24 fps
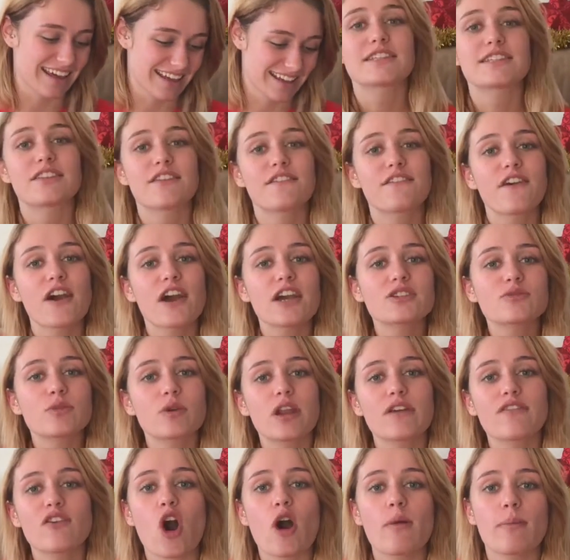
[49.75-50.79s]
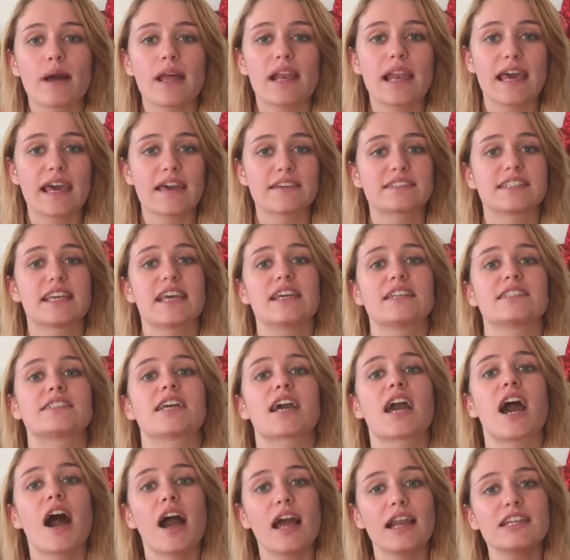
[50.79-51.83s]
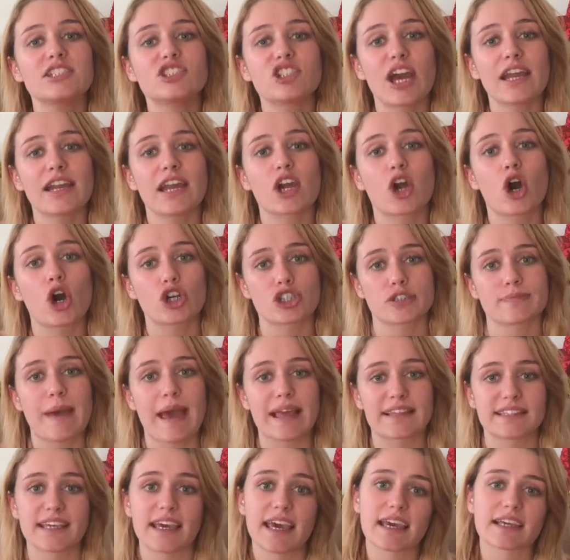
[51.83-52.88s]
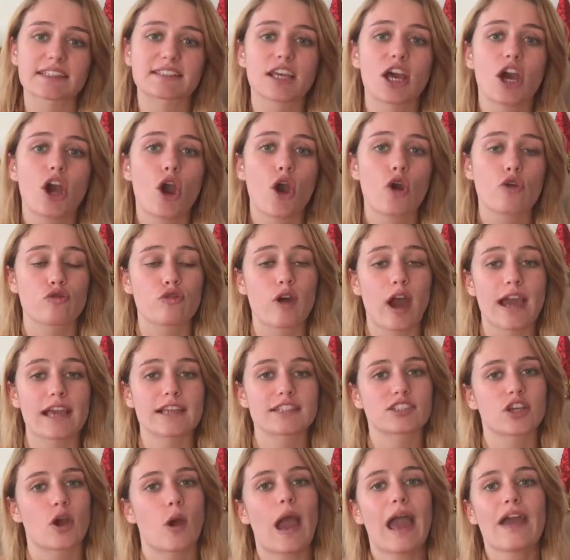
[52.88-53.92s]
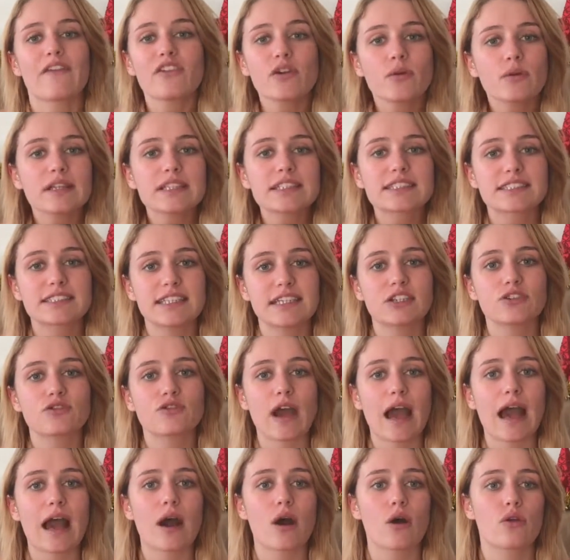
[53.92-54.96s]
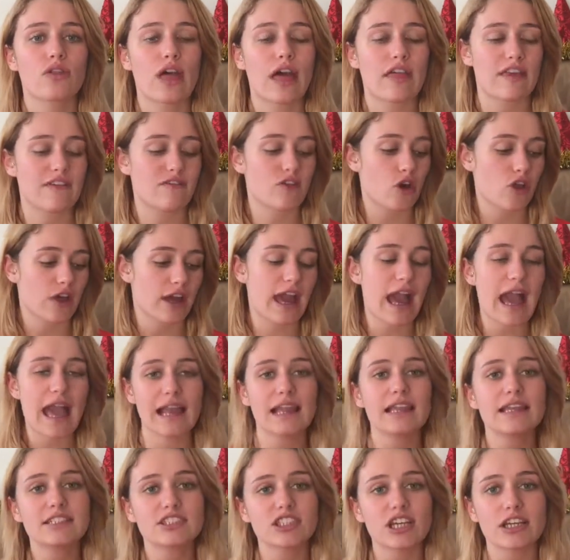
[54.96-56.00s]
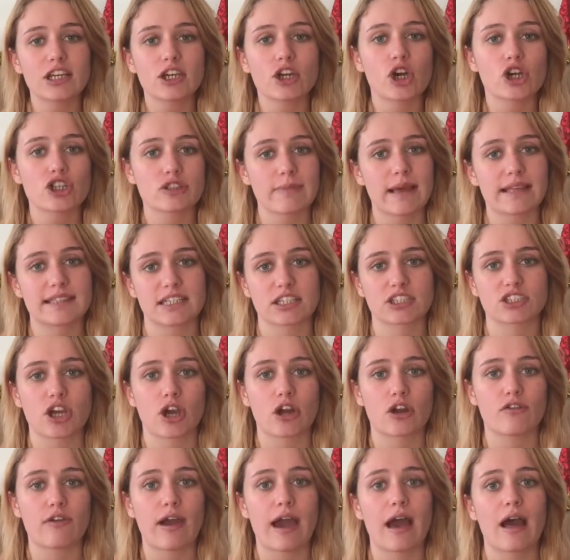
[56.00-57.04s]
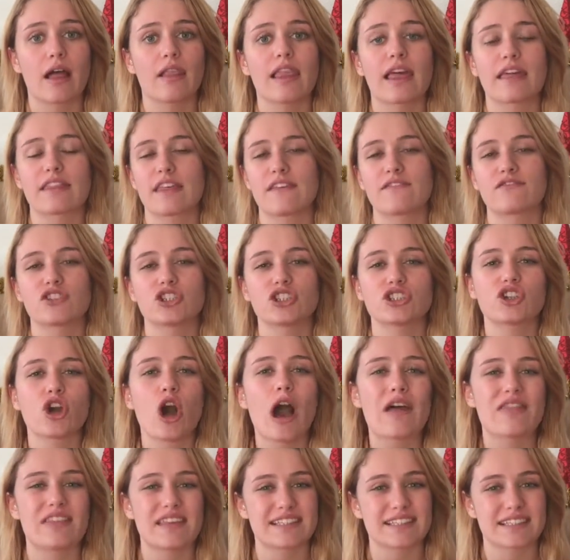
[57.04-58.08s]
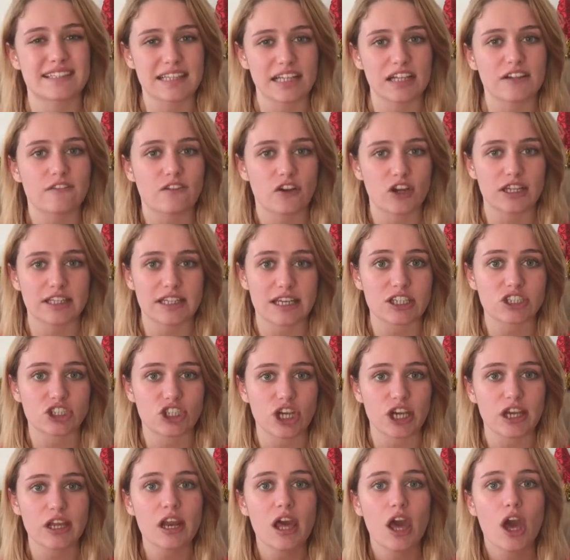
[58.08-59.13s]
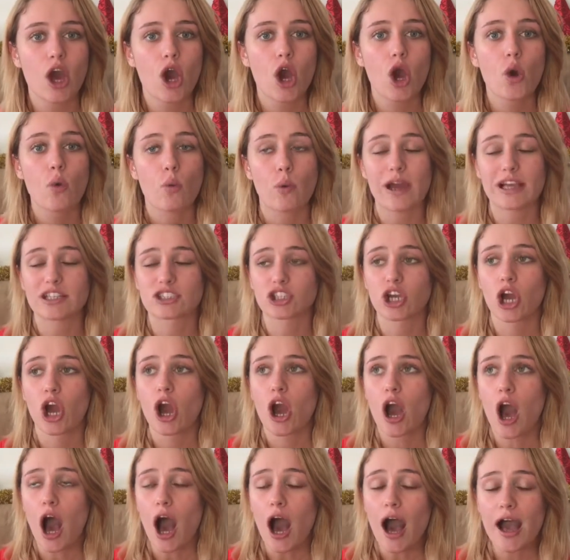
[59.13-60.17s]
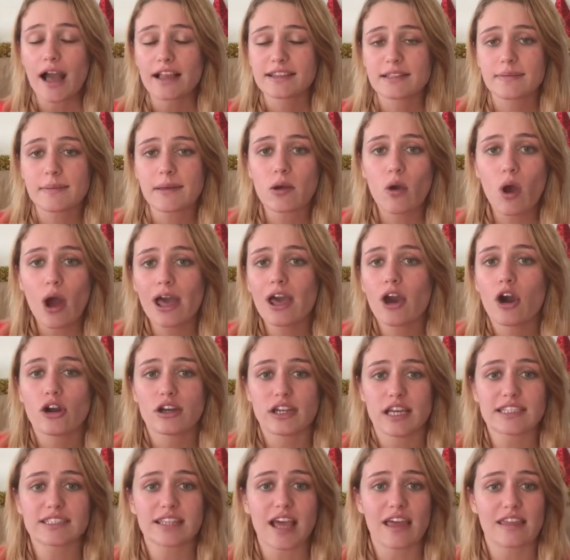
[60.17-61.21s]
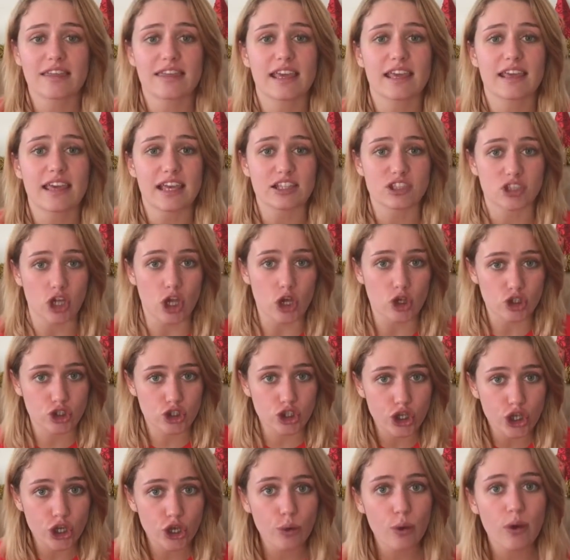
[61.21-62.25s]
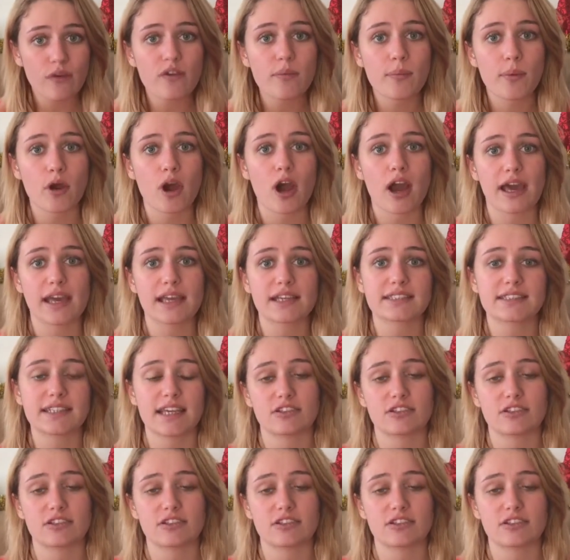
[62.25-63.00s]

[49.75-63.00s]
So the first one I've got on my list is the Kylie Jenner Cosmetics. Right, so everyone's seen around that they've got the Kylie Jenner Cosmetics going around, like they've just got this silver edition, which to be quite honest, I think it's too overpriced.